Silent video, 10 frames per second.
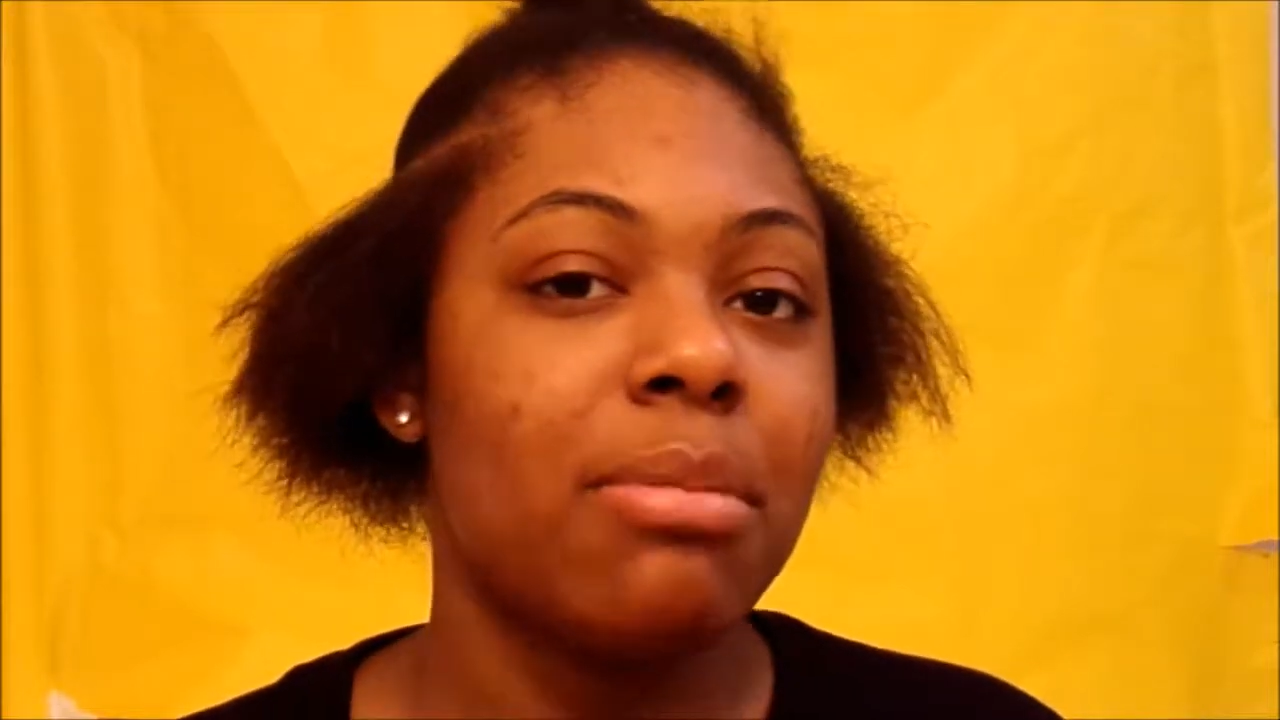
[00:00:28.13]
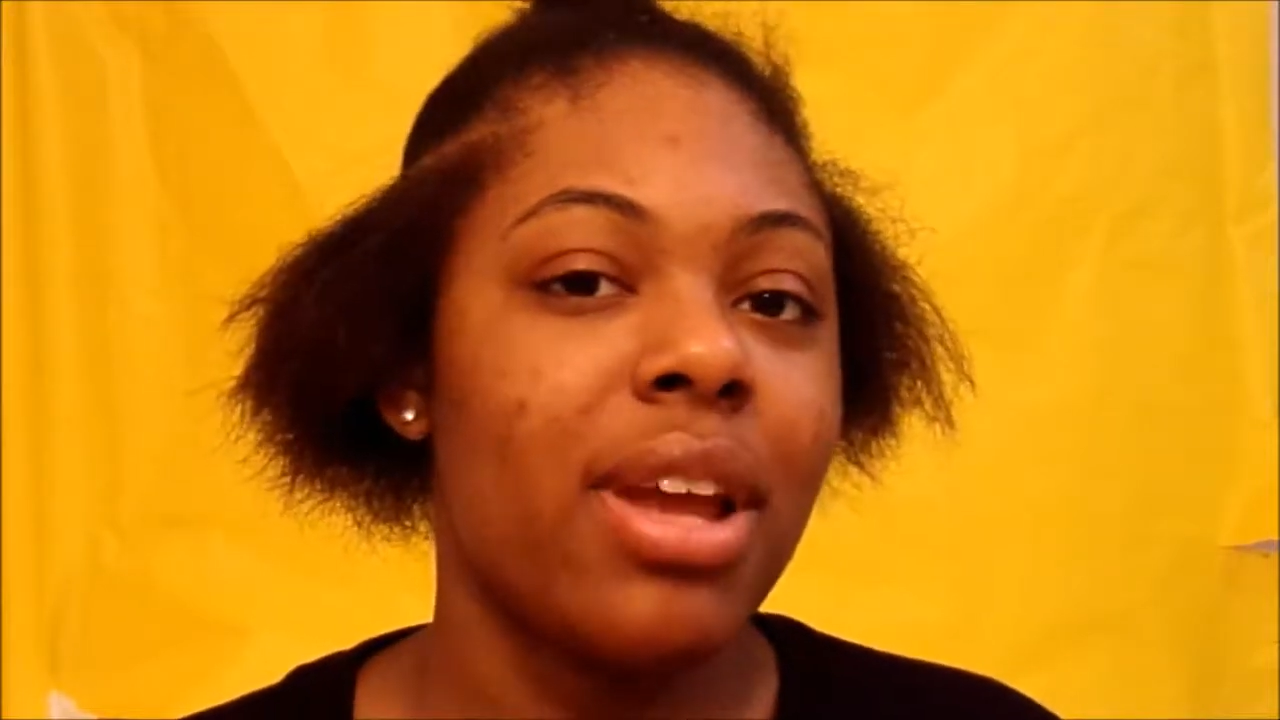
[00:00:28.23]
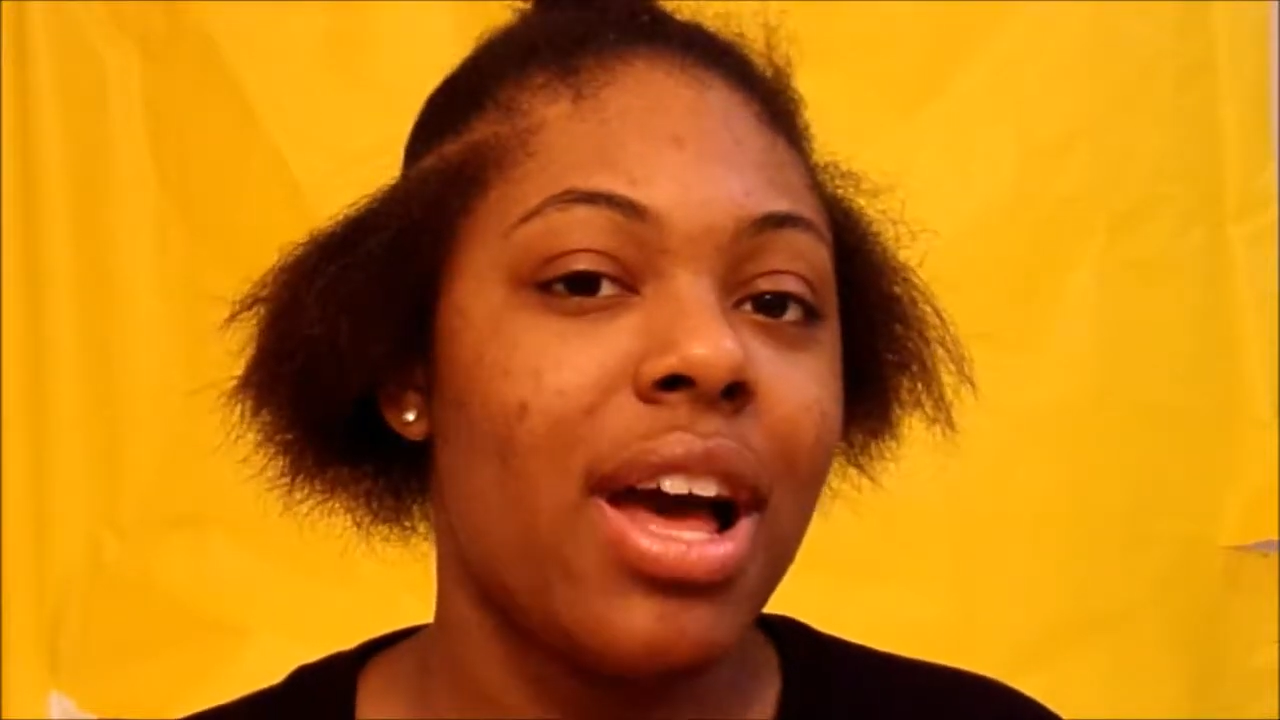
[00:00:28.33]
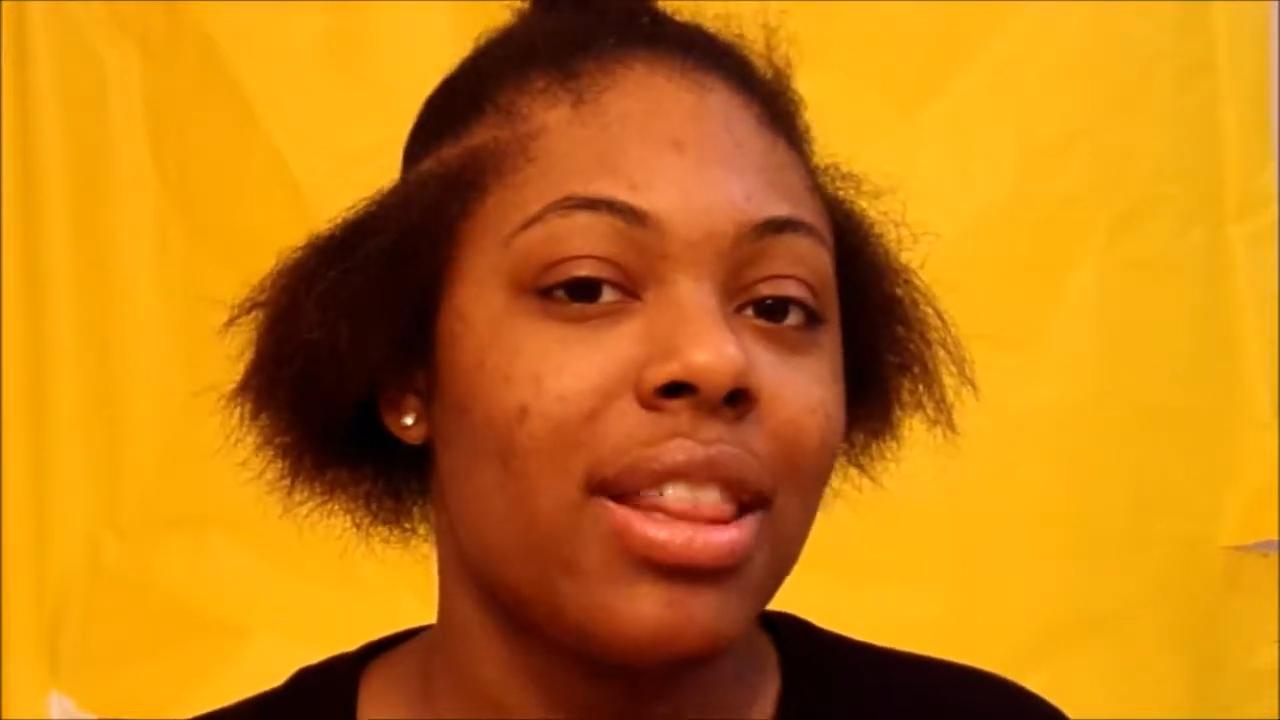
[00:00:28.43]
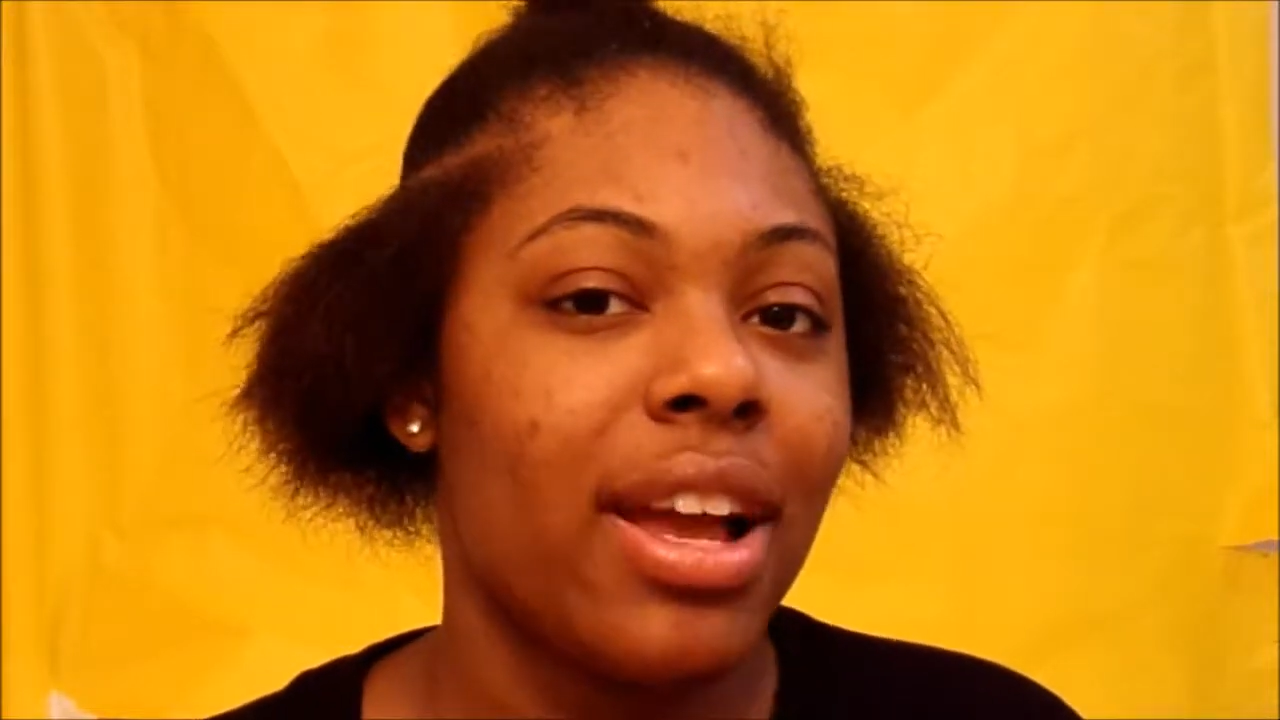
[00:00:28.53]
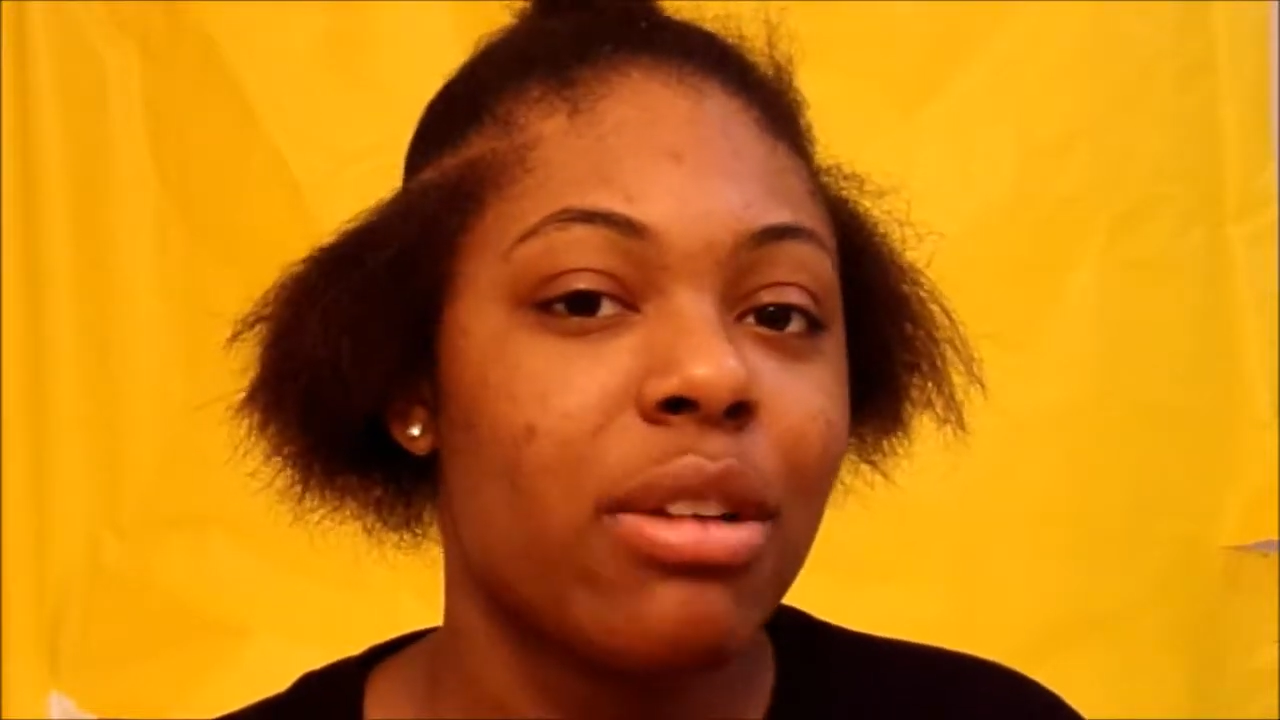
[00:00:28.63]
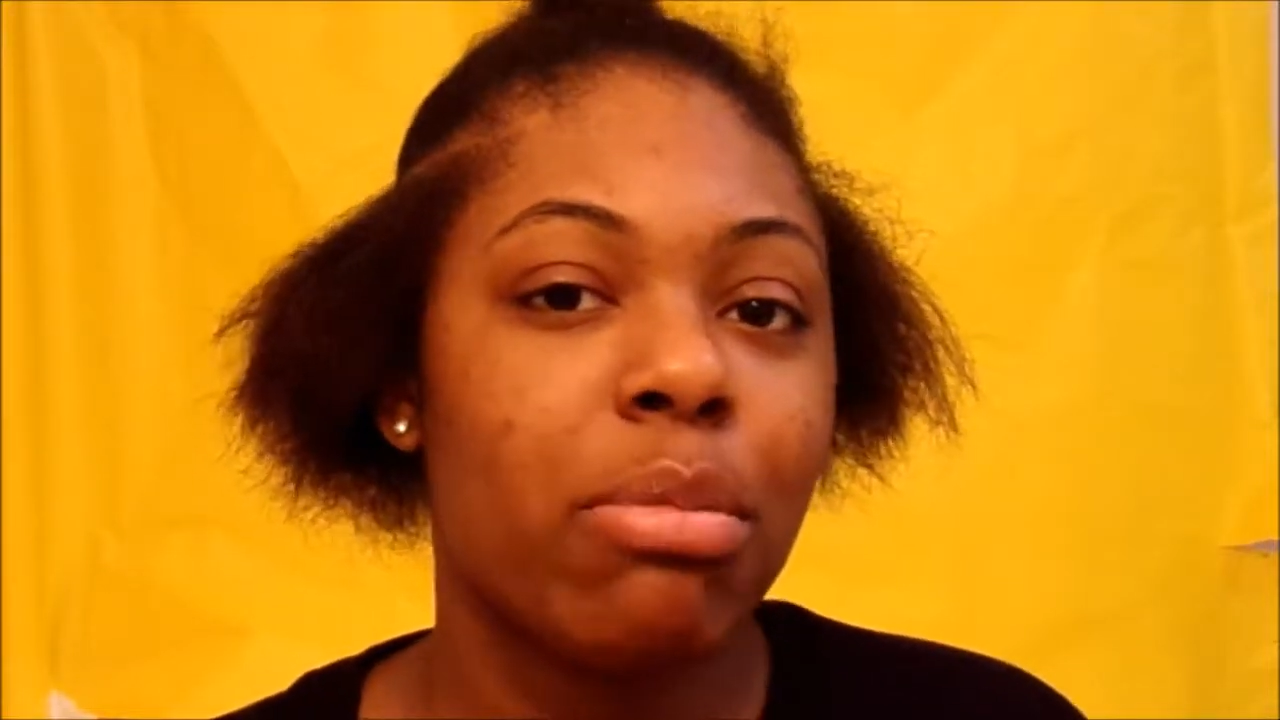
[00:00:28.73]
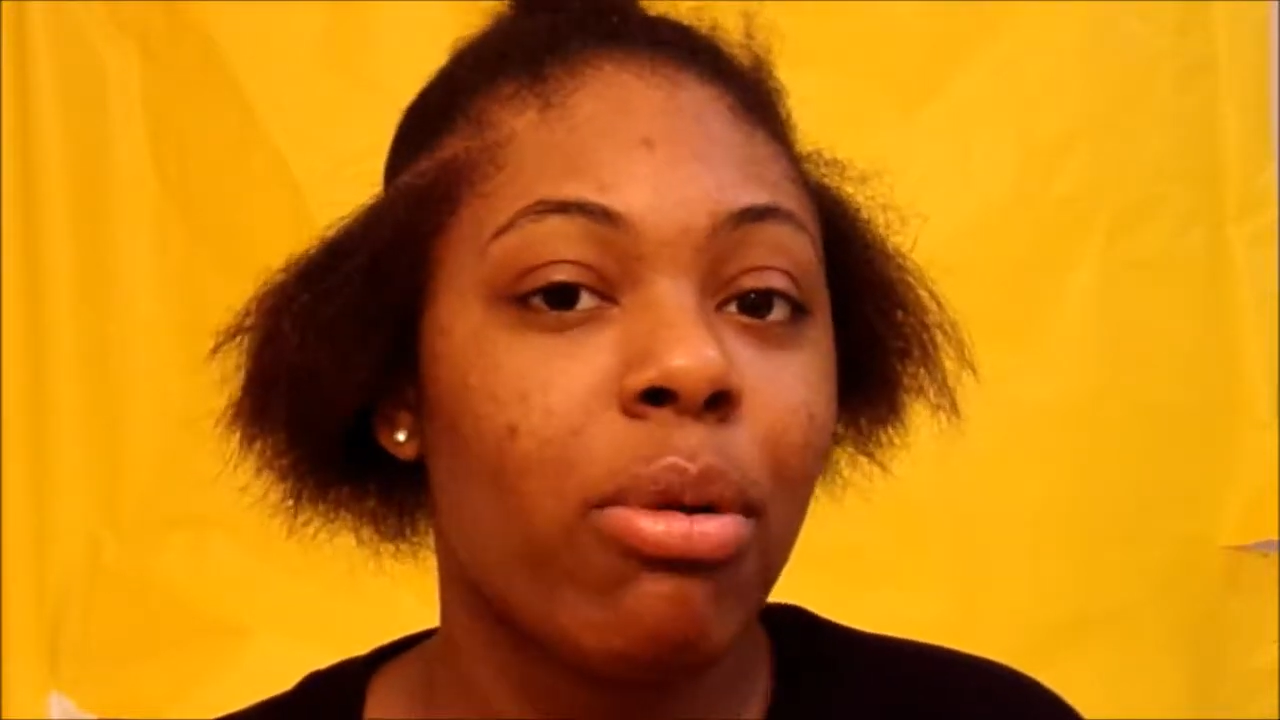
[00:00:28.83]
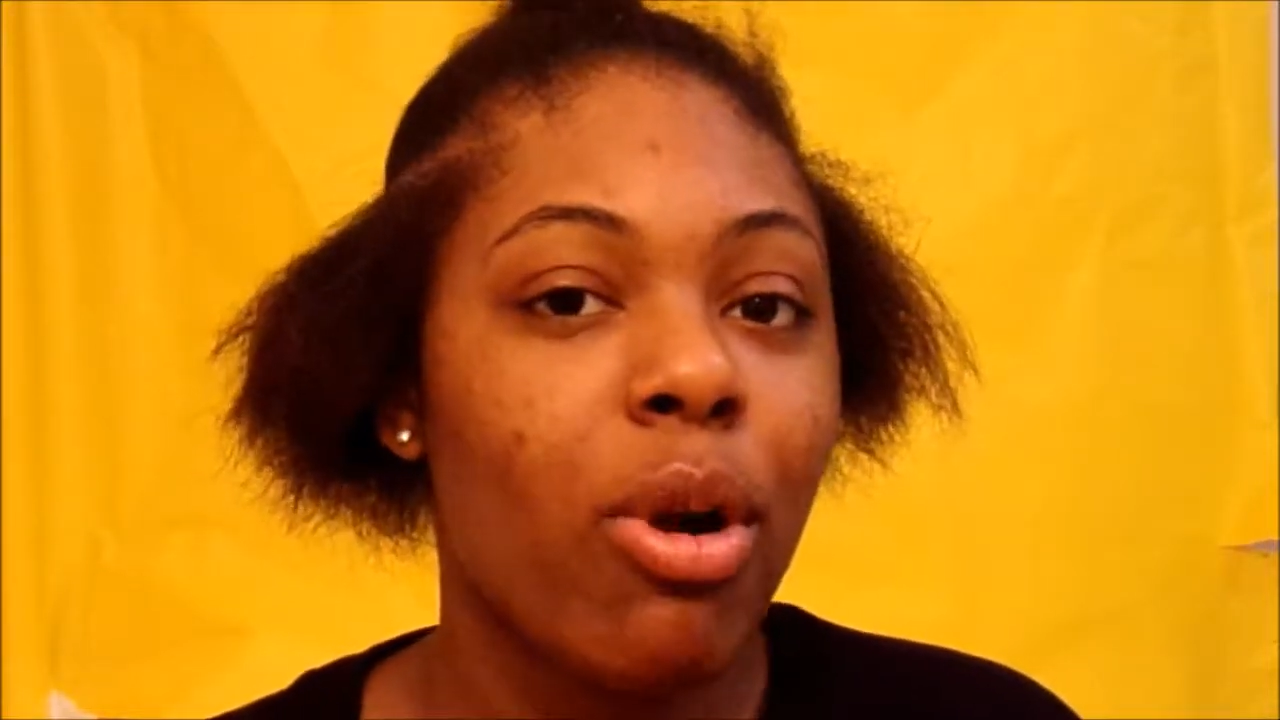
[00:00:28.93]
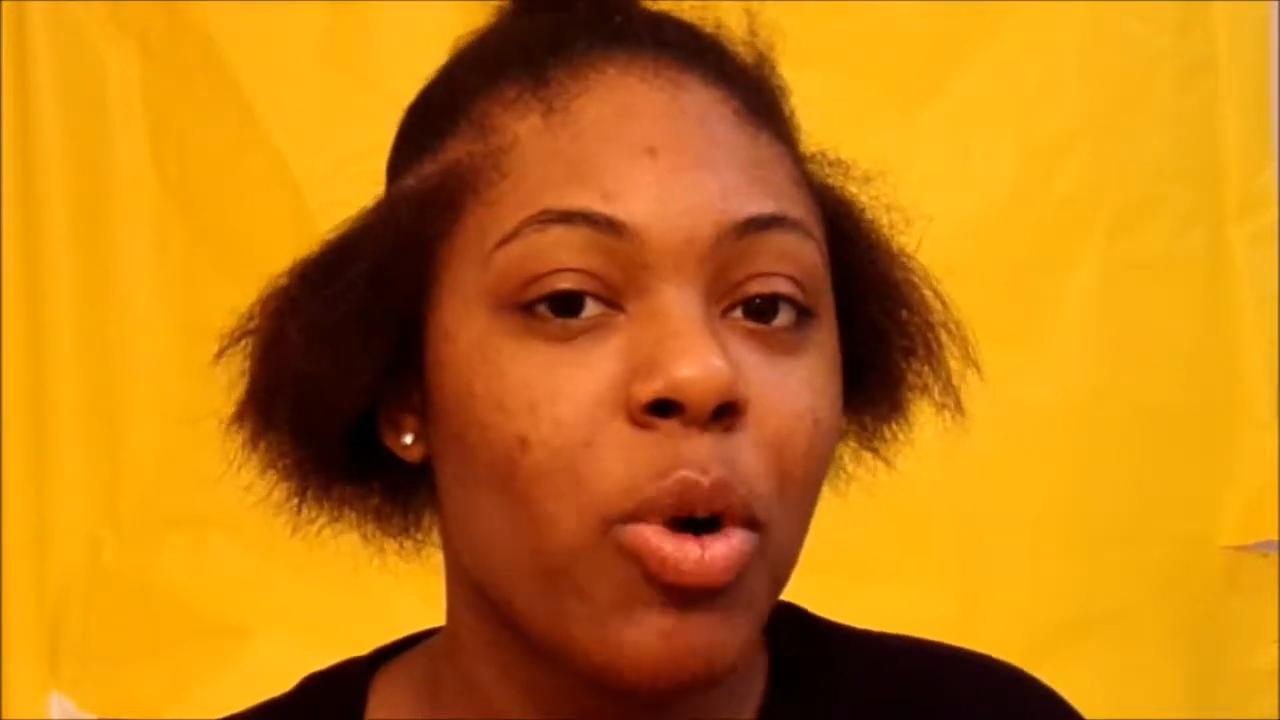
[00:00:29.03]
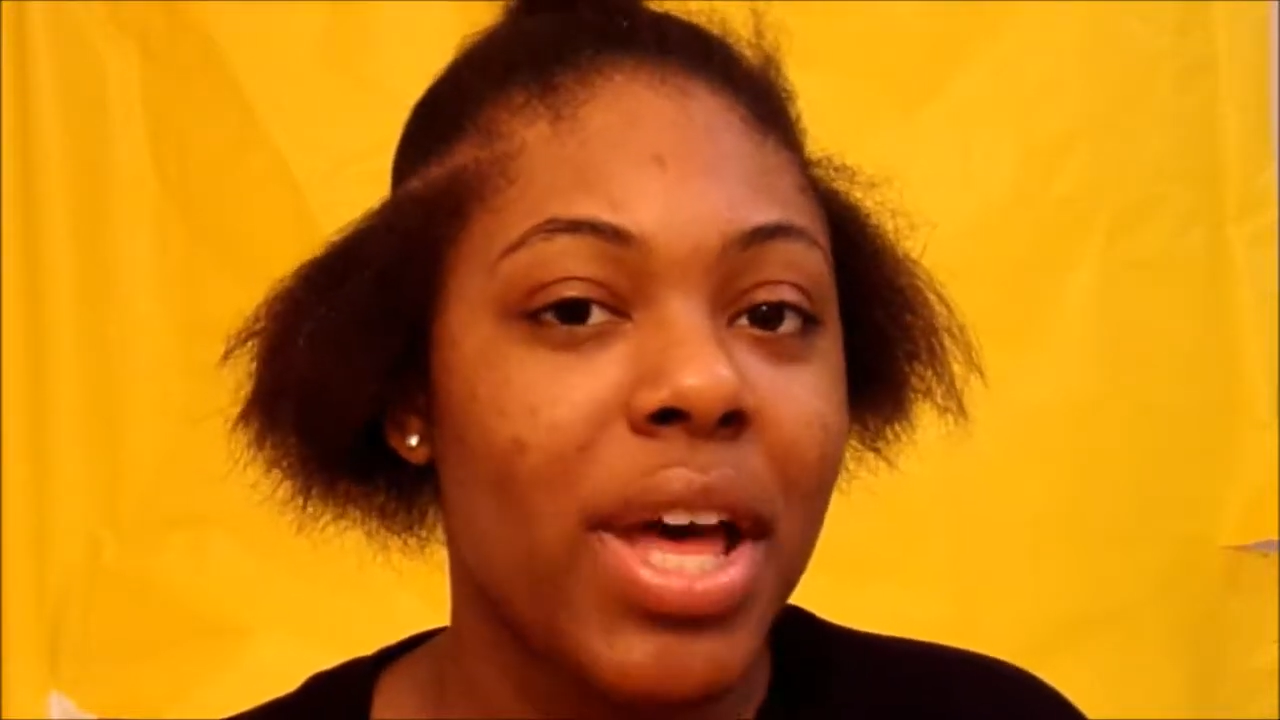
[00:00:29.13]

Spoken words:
not like a pro